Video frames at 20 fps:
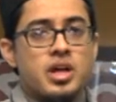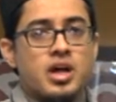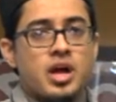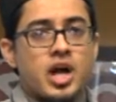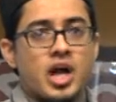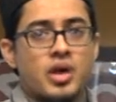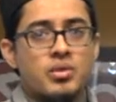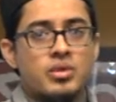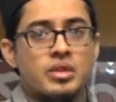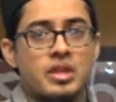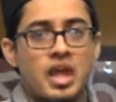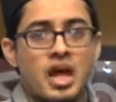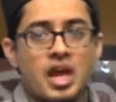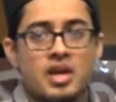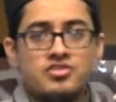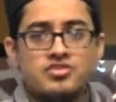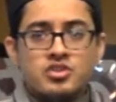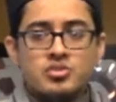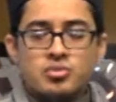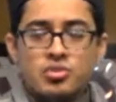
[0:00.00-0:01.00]
Our
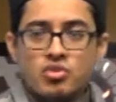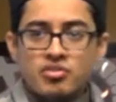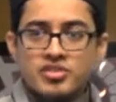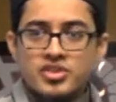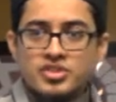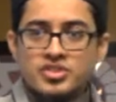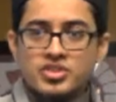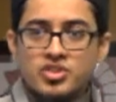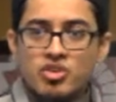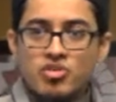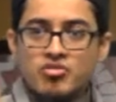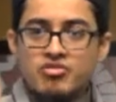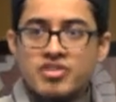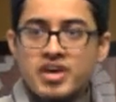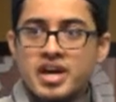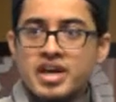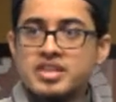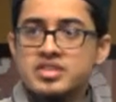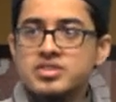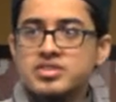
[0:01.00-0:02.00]
lives are moving so
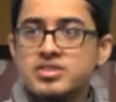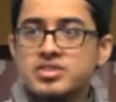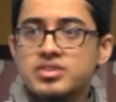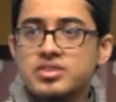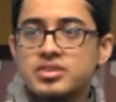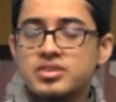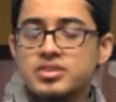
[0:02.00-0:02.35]
fast.